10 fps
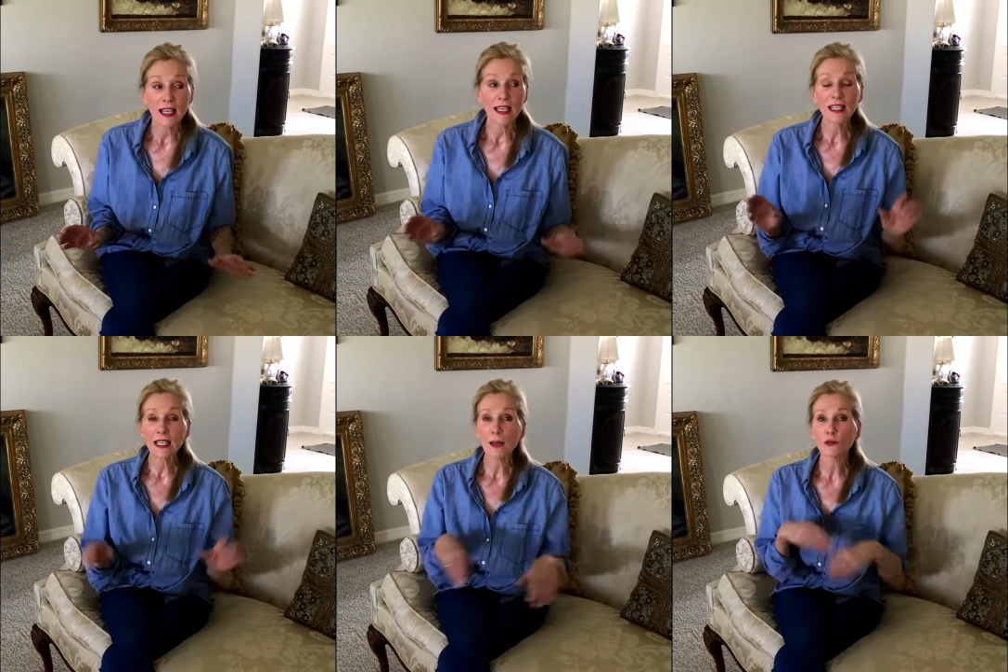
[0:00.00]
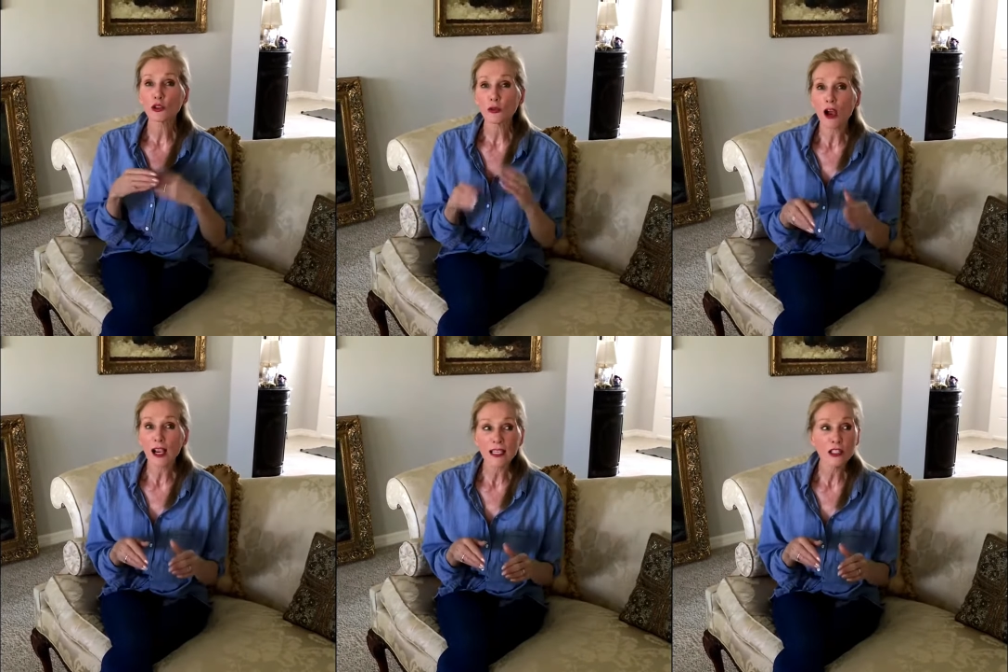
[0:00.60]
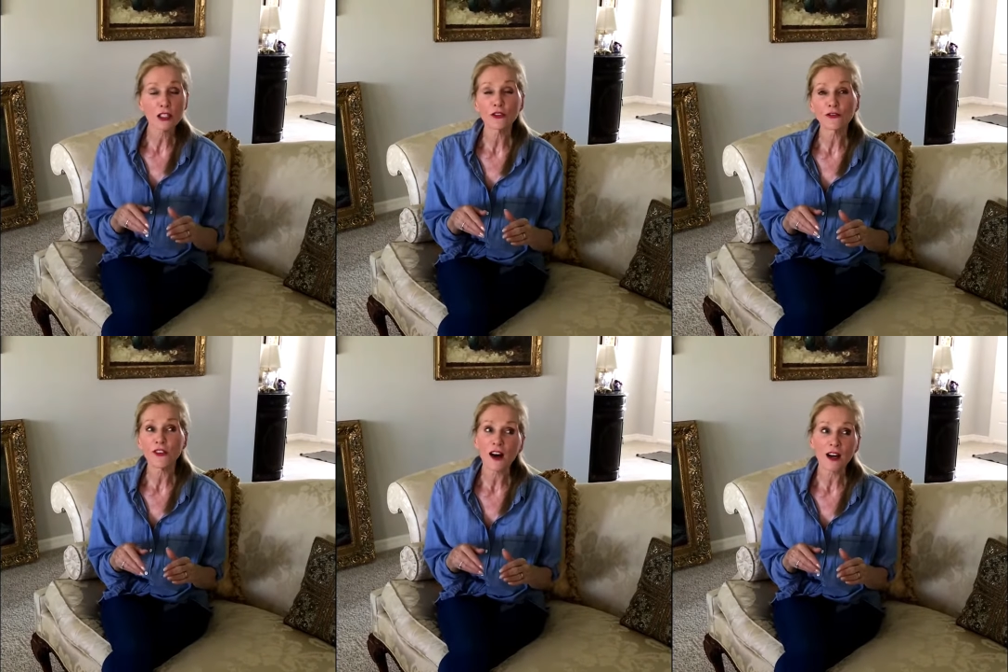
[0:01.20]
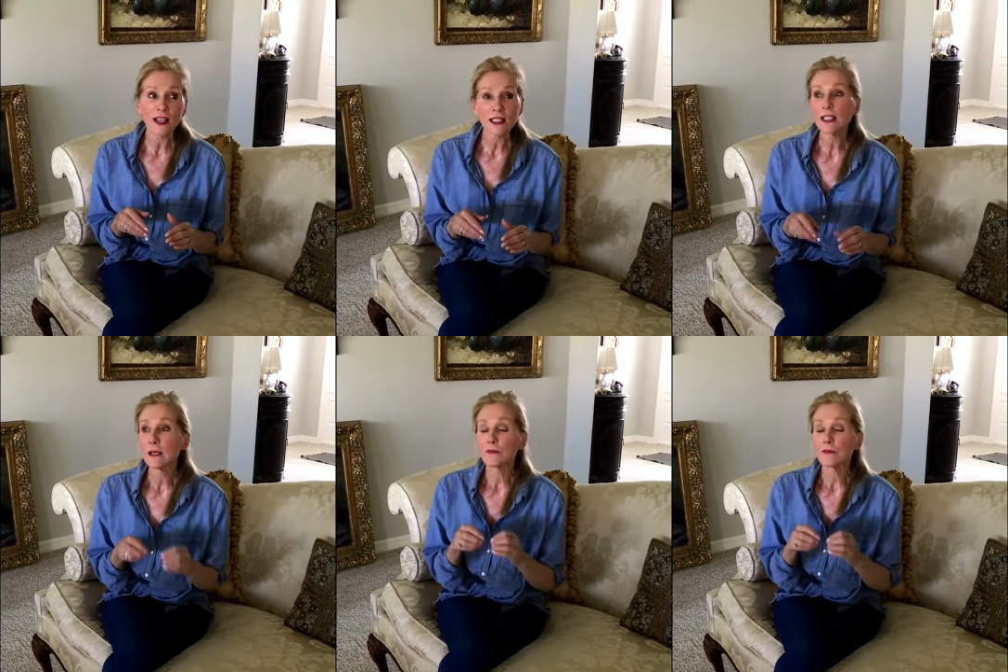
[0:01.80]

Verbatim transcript: He kept trying to find